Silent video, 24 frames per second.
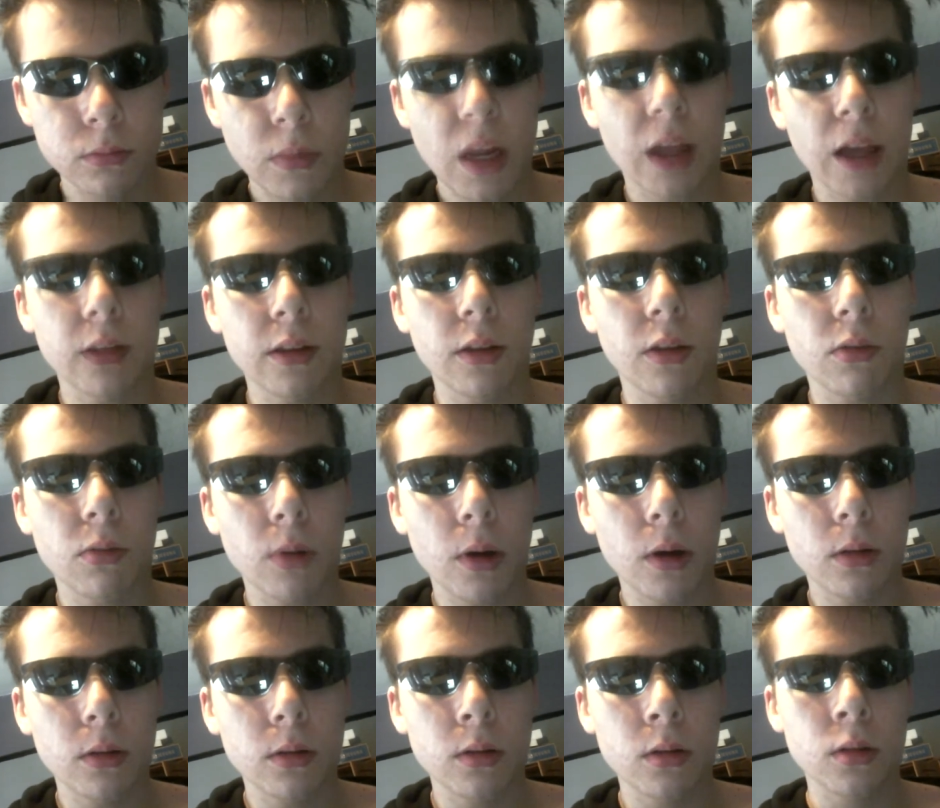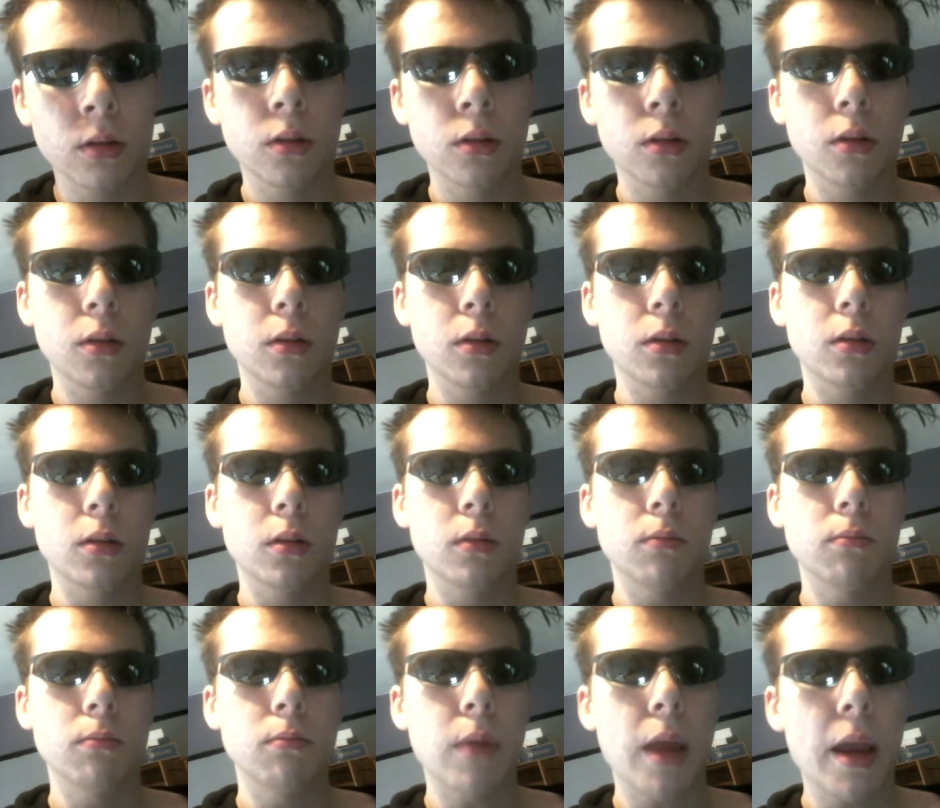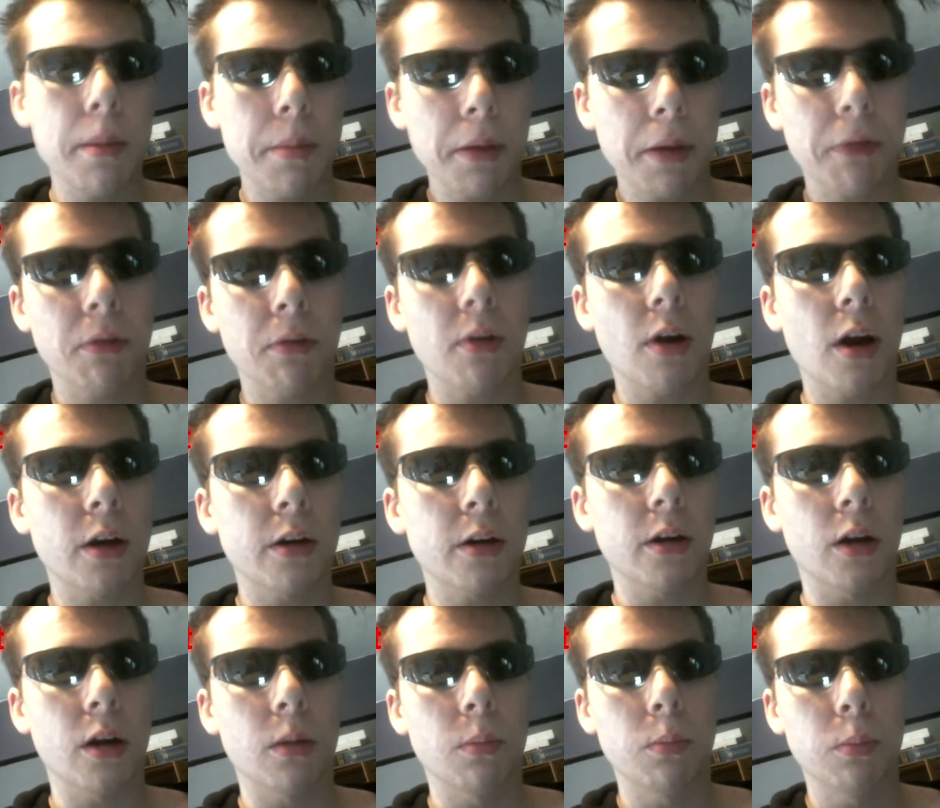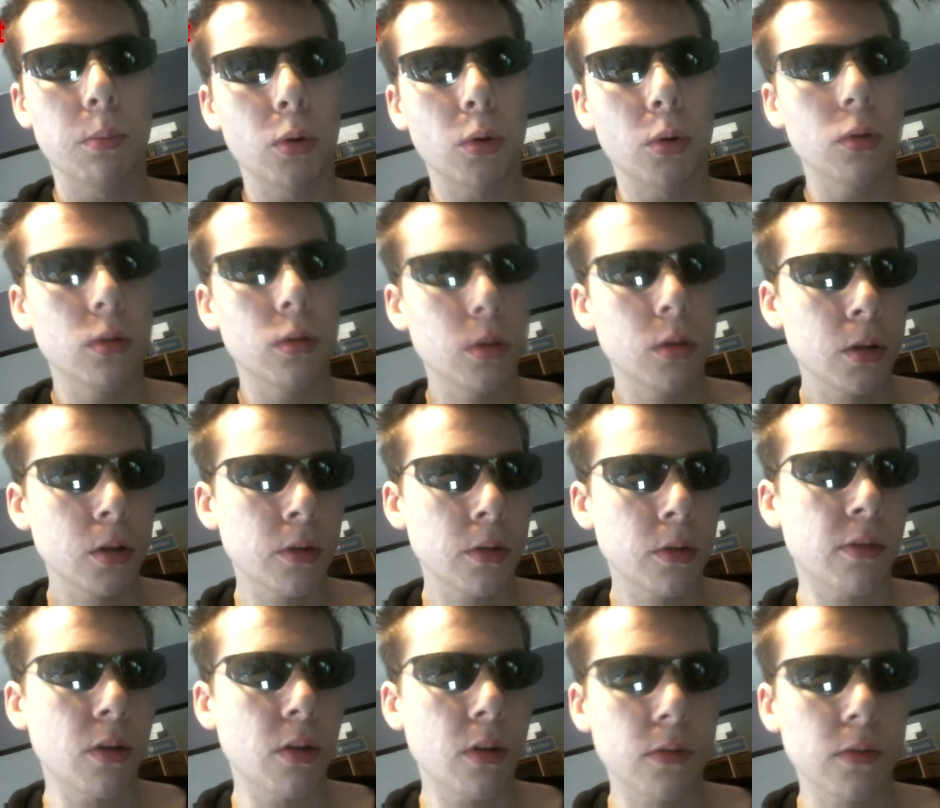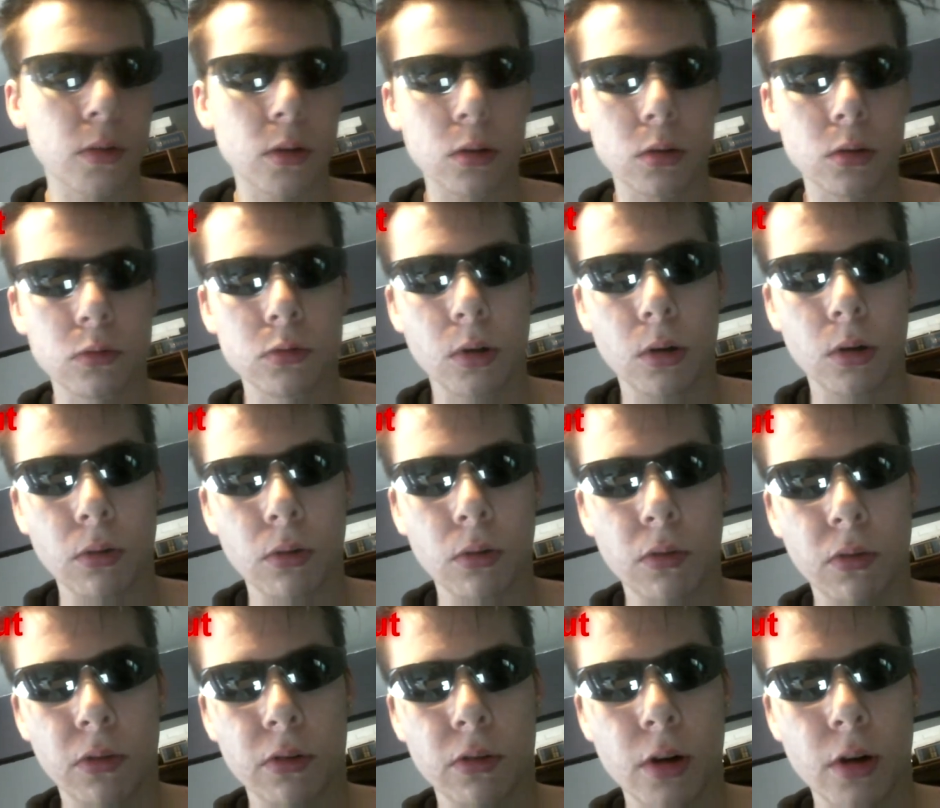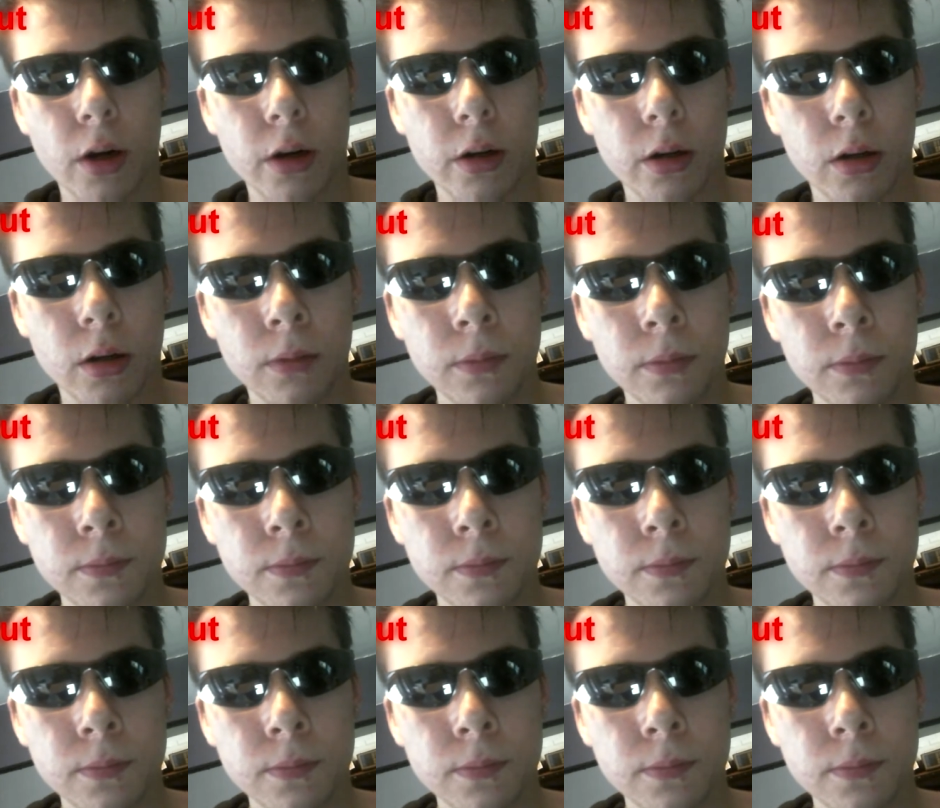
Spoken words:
And as well, maybe Soraka, but there's other good roles for Soraka.